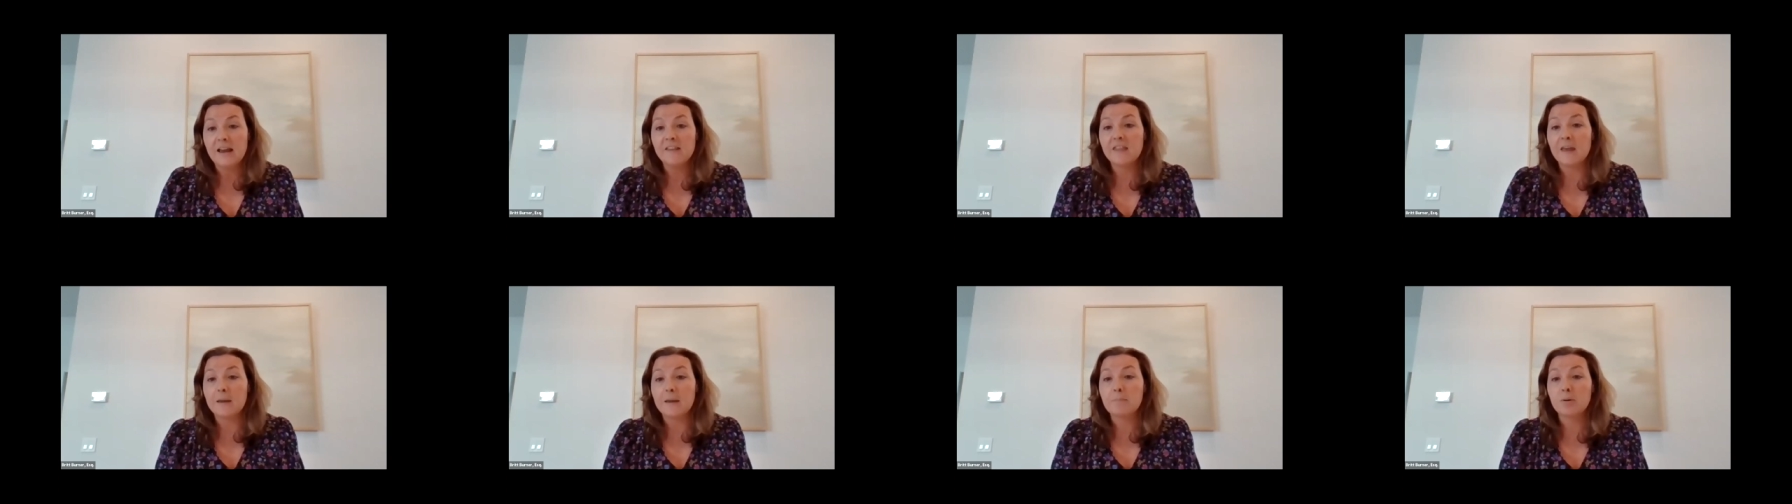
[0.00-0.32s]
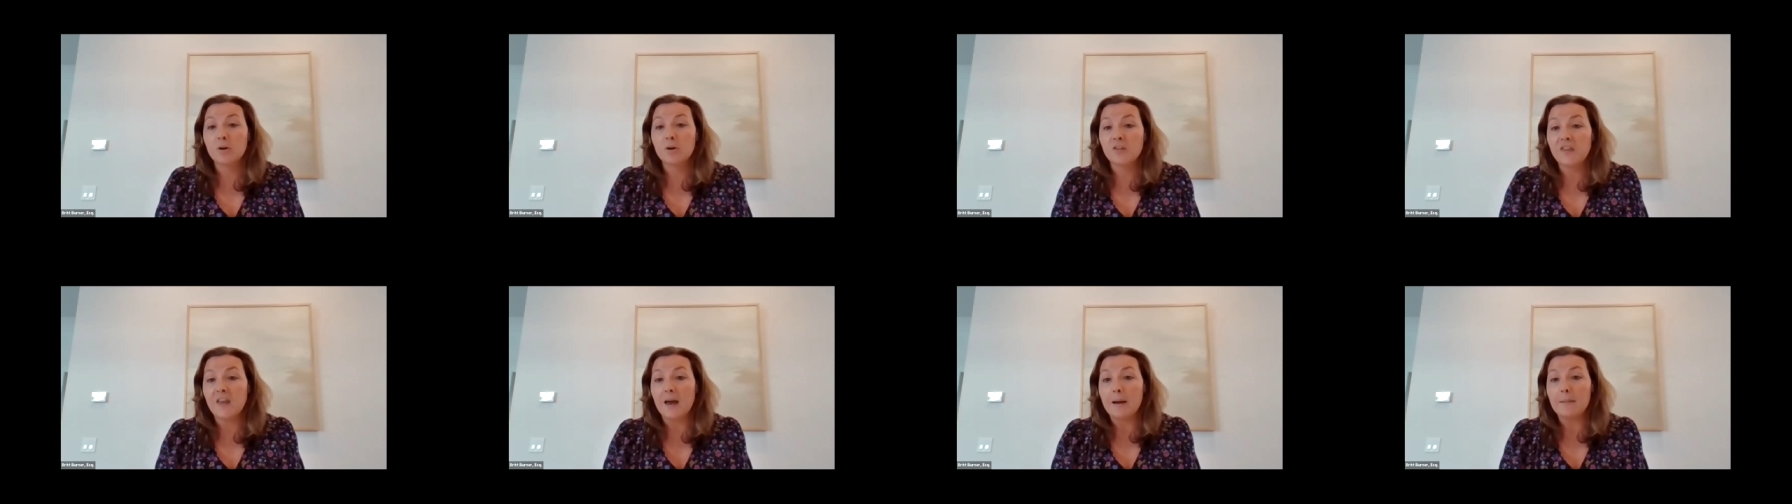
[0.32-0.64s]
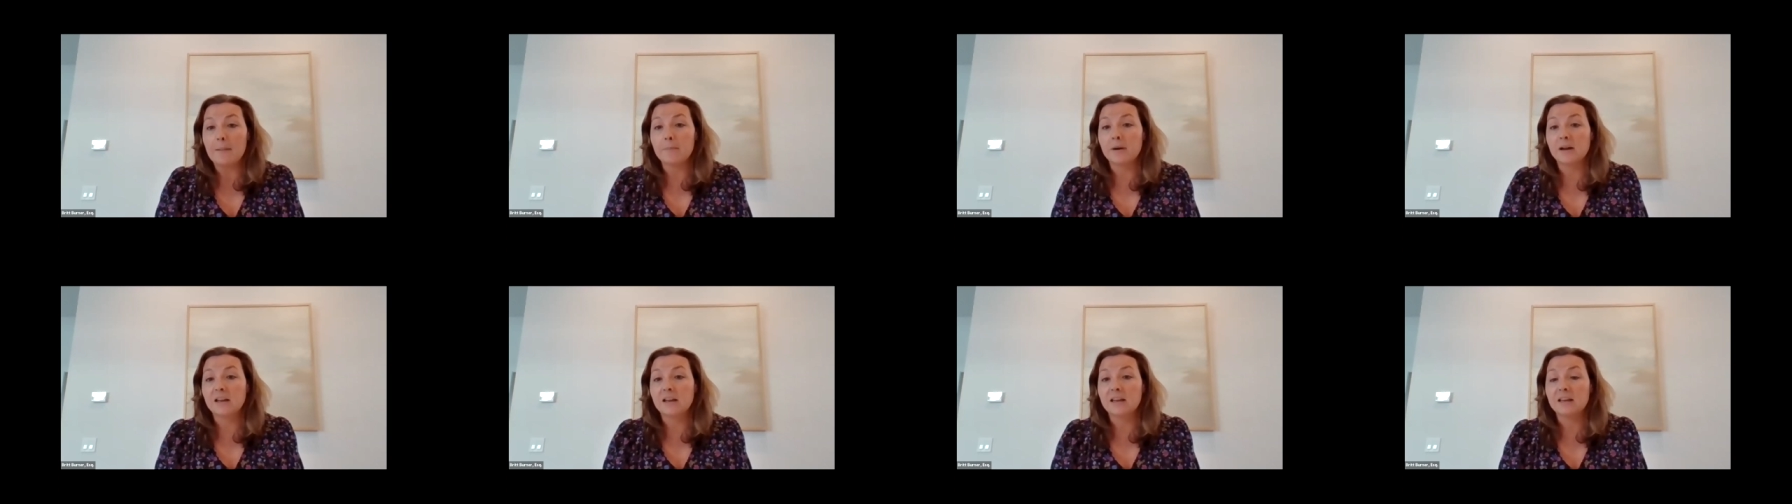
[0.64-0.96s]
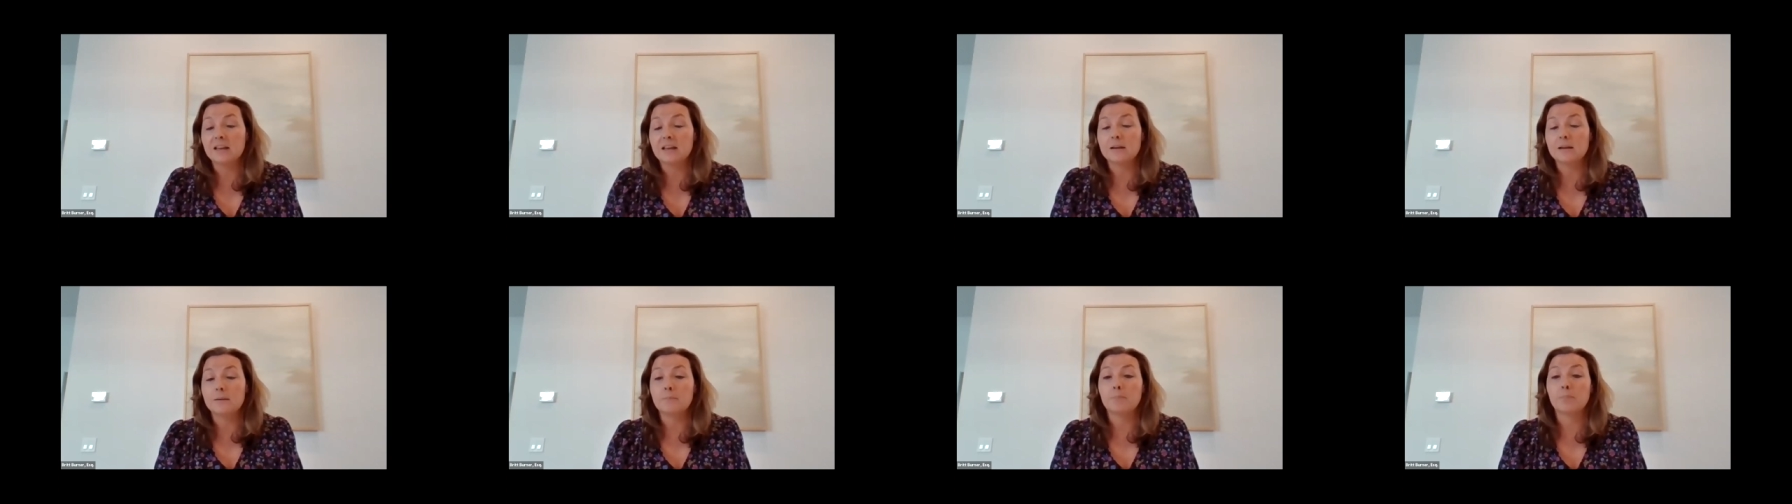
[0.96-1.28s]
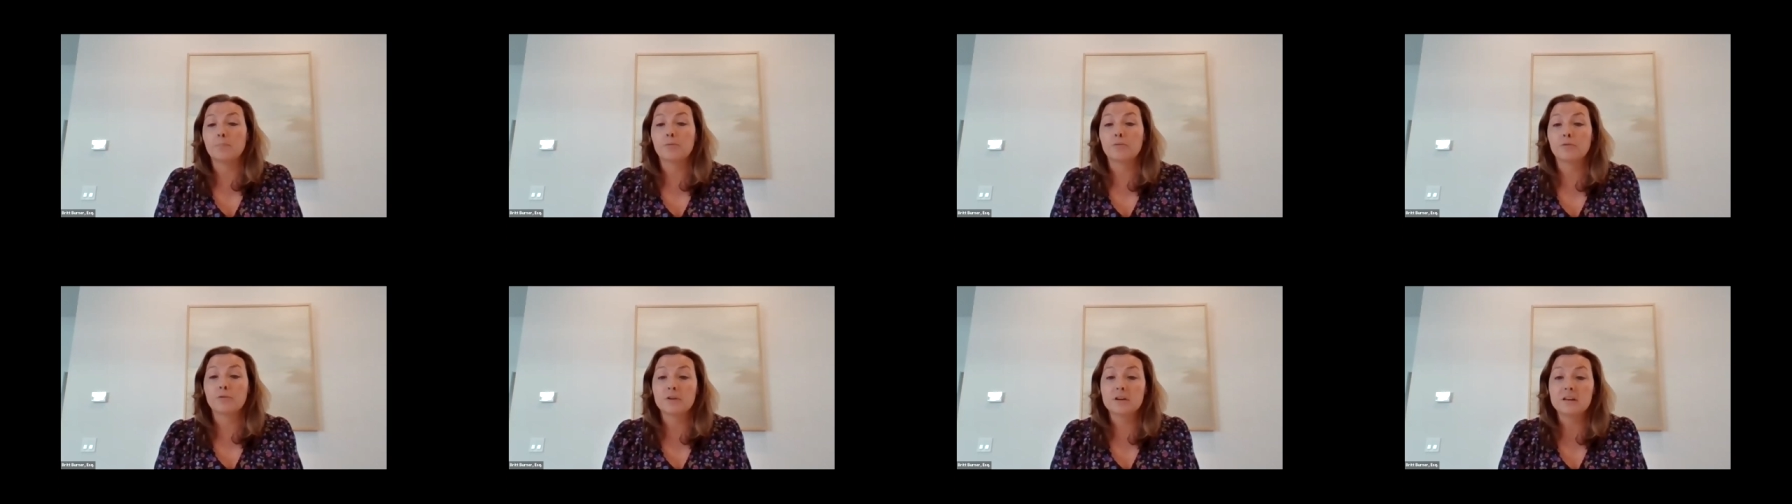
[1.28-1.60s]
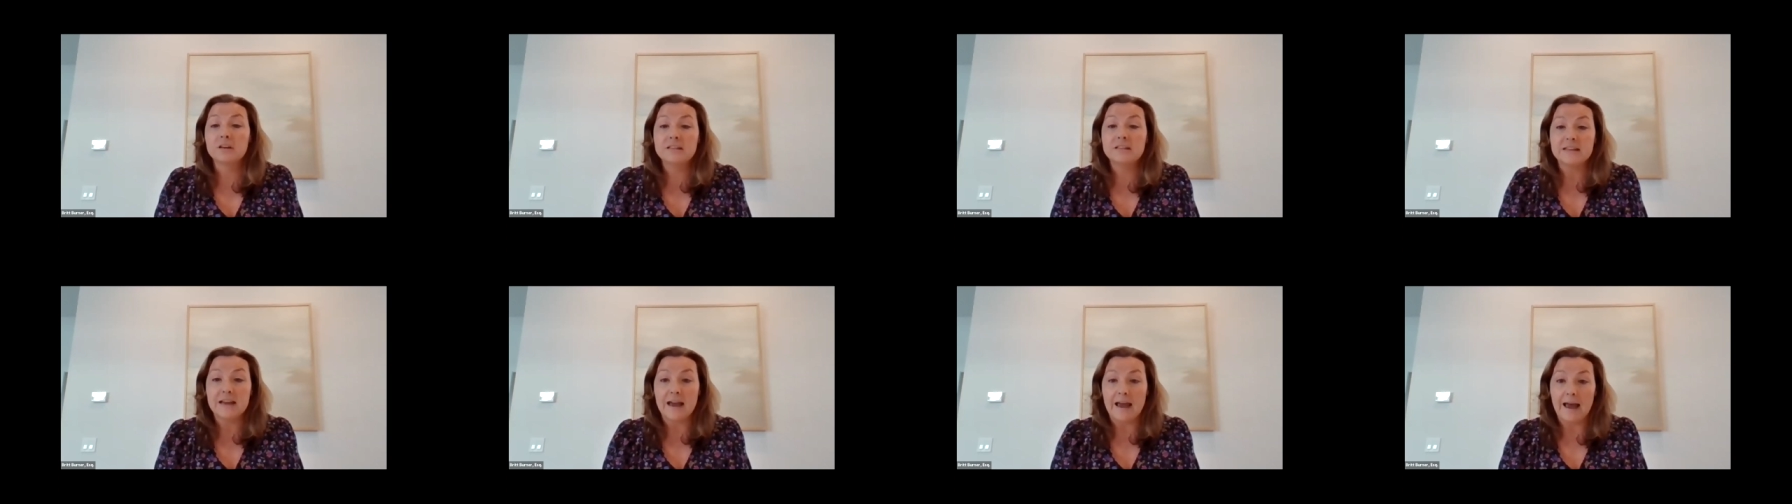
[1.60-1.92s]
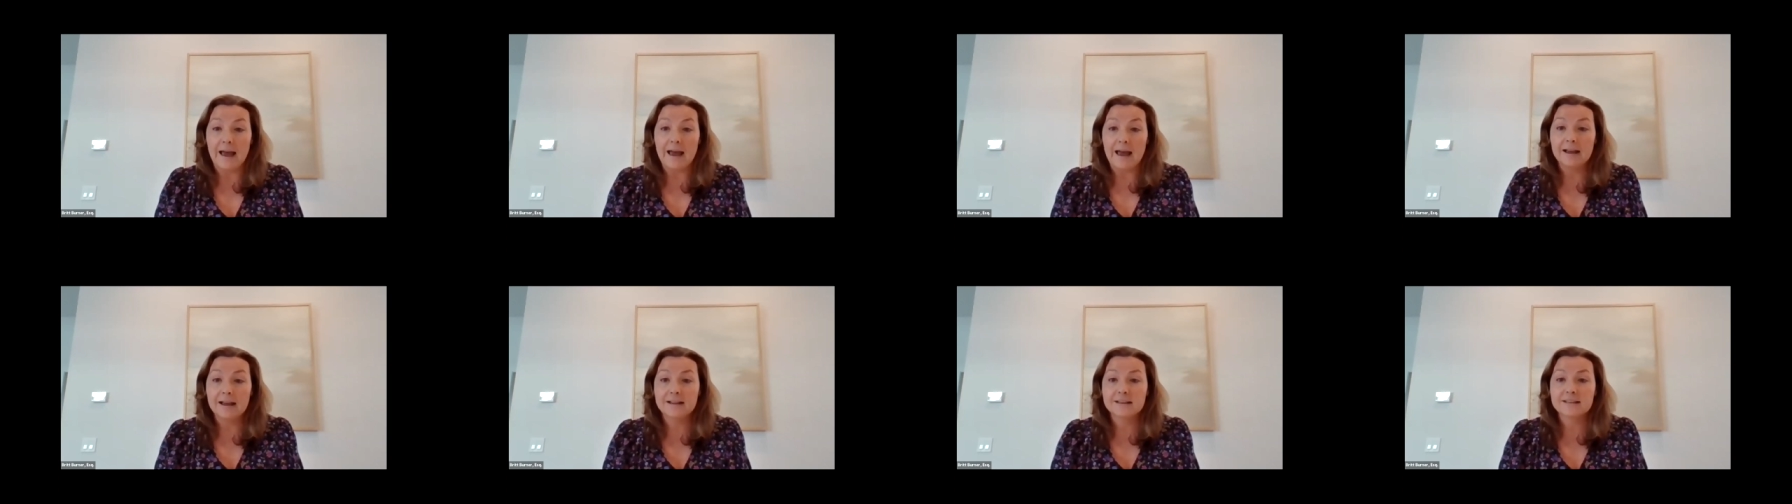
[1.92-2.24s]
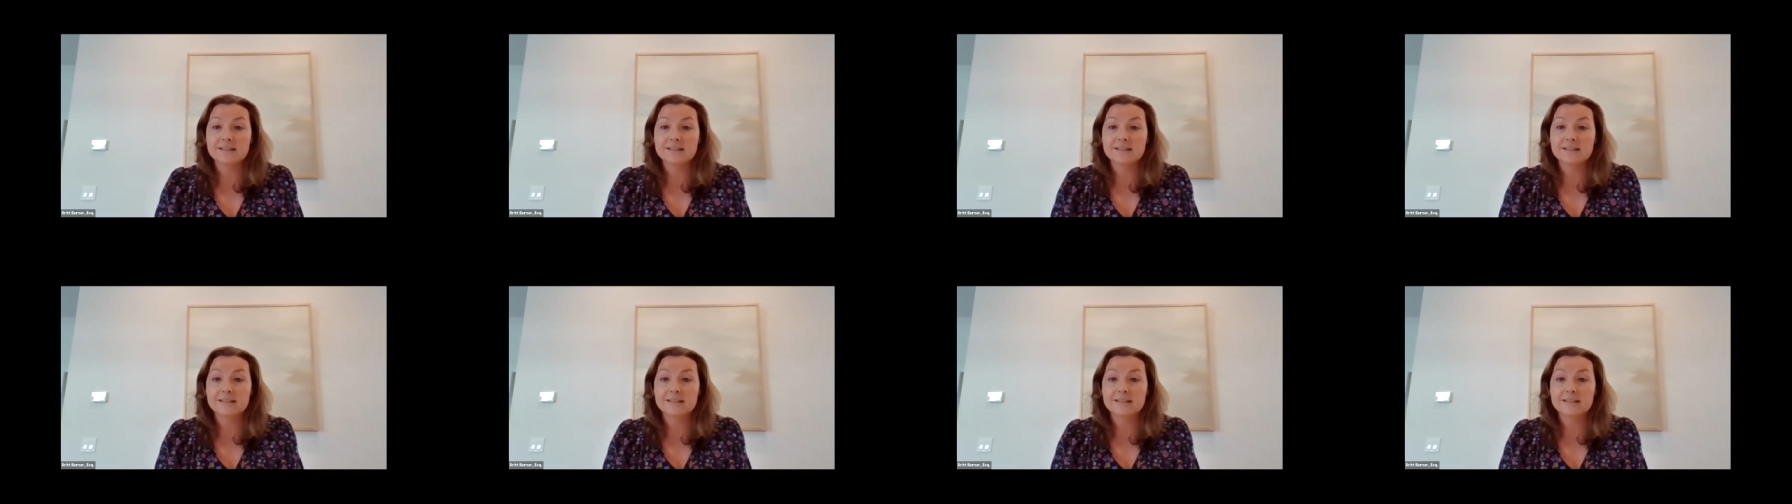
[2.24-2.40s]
They put that money in pre-tax.